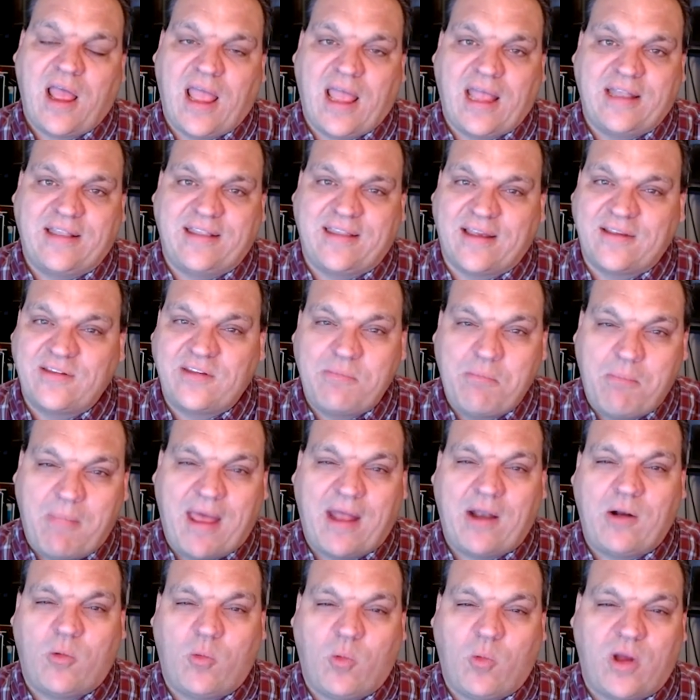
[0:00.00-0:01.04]
It doesn't
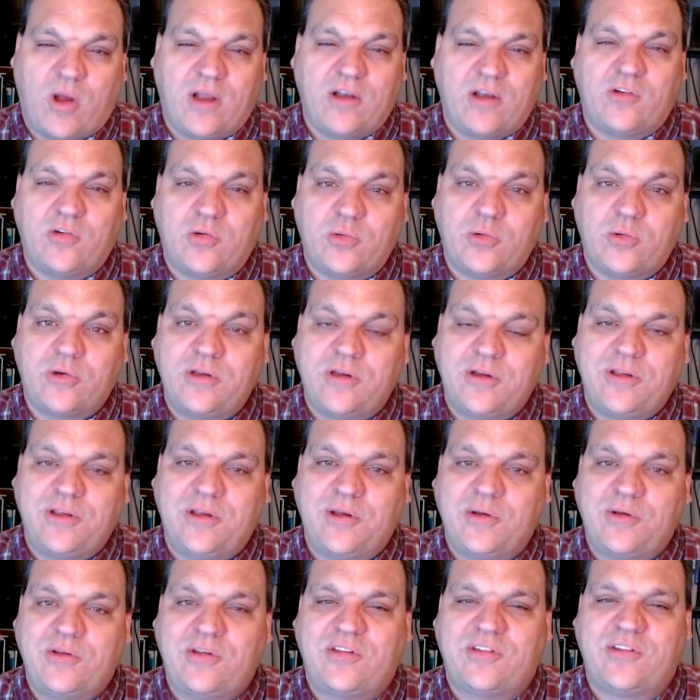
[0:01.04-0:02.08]
matter what tool you
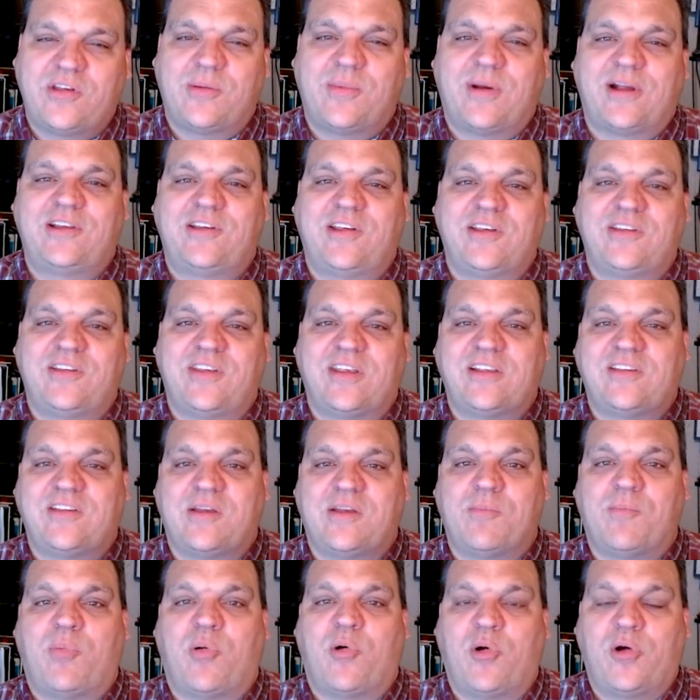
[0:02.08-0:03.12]
use so much as it's
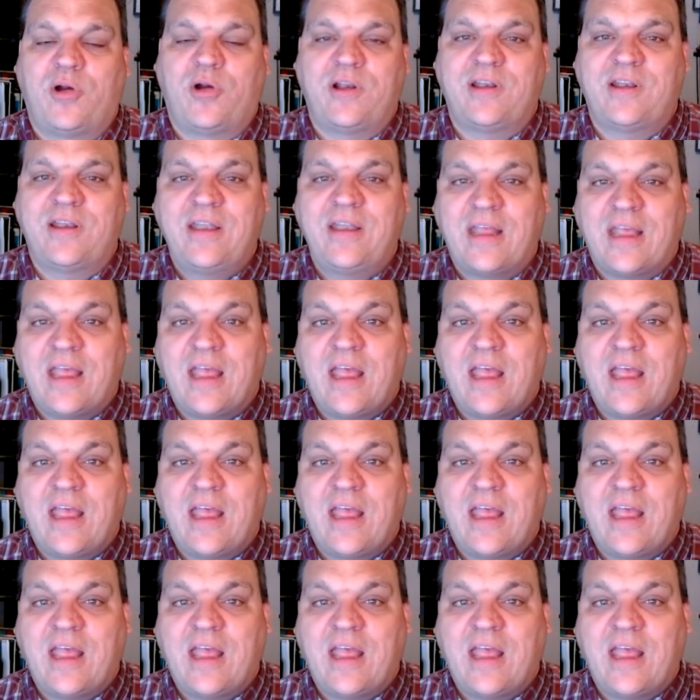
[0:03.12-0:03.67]
important